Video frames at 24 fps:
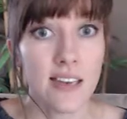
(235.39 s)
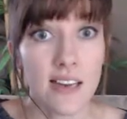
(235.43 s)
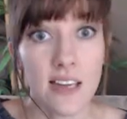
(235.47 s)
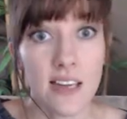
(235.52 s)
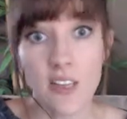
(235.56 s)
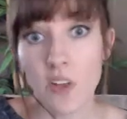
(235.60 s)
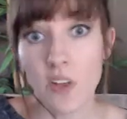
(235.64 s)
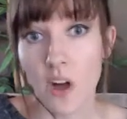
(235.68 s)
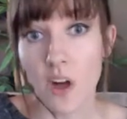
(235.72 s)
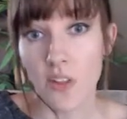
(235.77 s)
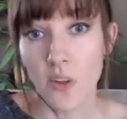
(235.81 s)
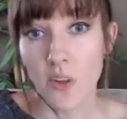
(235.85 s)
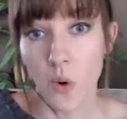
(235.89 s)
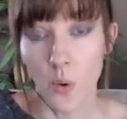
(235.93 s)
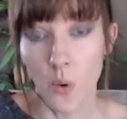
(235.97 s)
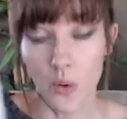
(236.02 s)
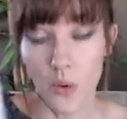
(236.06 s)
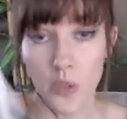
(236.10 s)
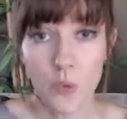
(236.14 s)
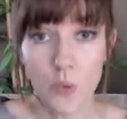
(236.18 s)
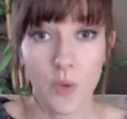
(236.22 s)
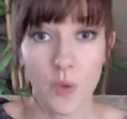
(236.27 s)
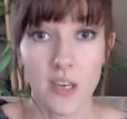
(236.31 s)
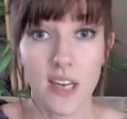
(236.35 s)
He's called the
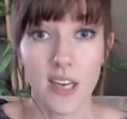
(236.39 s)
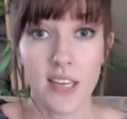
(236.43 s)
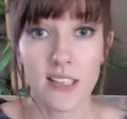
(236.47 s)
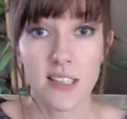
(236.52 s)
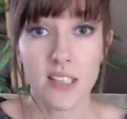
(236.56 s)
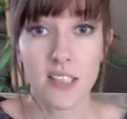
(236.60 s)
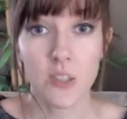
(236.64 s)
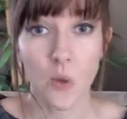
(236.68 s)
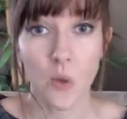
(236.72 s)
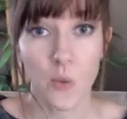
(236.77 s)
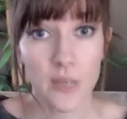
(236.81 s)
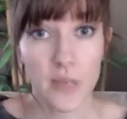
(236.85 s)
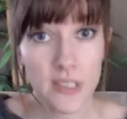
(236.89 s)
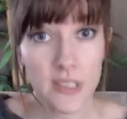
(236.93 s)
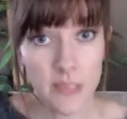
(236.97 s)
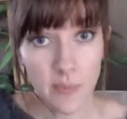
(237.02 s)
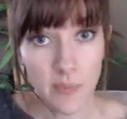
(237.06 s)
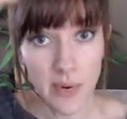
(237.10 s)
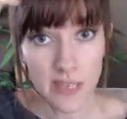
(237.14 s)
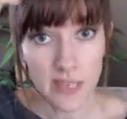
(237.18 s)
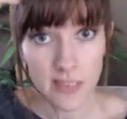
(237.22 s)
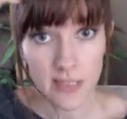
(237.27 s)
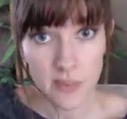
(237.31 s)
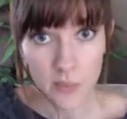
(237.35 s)
Horned One because he's always
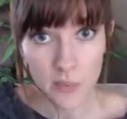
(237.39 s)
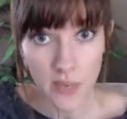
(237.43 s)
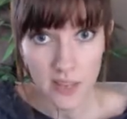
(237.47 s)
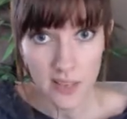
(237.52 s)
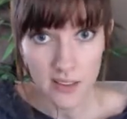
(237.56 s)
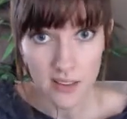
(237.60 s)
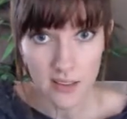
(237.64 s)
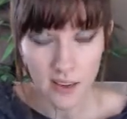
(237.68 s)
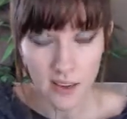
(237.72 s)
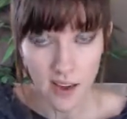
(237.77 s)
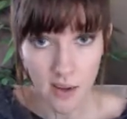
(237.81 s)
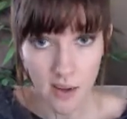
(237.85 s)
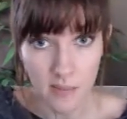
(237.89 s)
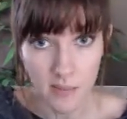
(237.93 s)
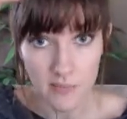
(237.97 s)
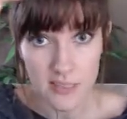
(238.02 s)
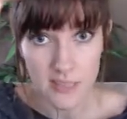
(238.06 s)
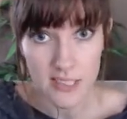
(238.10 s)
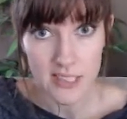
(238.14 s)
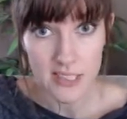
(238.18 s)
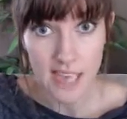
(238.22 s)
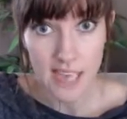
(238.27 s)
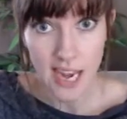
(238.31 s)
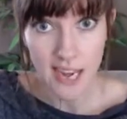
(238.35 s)
depicted with
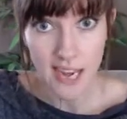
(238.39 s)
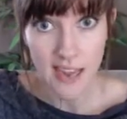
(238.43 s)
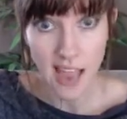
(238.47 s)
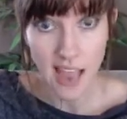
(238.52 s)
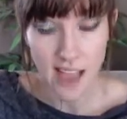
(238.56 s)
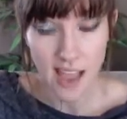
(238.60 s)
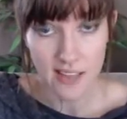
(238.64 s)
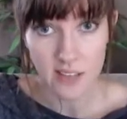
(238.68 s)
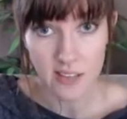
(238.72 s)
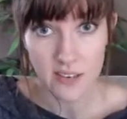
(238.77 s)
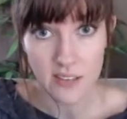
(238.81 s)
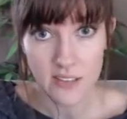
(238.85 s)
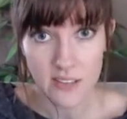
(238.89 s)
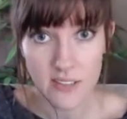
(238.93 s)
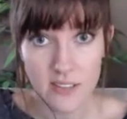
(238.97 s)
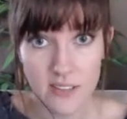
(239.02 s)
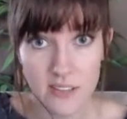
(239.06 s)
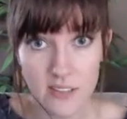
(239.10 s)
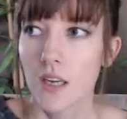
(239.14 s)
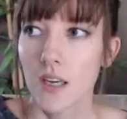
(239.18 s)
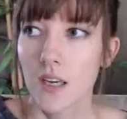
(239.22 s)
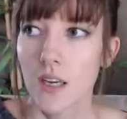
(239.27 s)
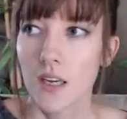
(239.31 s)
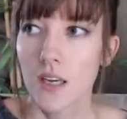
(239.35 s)
stag antlers.
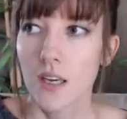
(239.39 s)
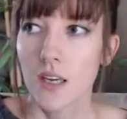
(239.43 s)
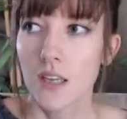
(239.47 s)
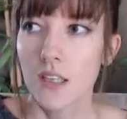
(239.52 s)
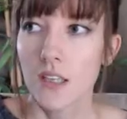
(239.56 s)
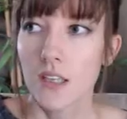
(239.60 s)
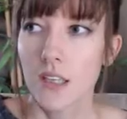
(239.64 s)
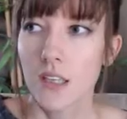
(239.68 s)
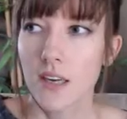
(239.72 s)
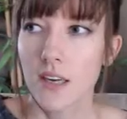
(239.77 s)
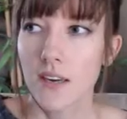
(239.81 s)
He's a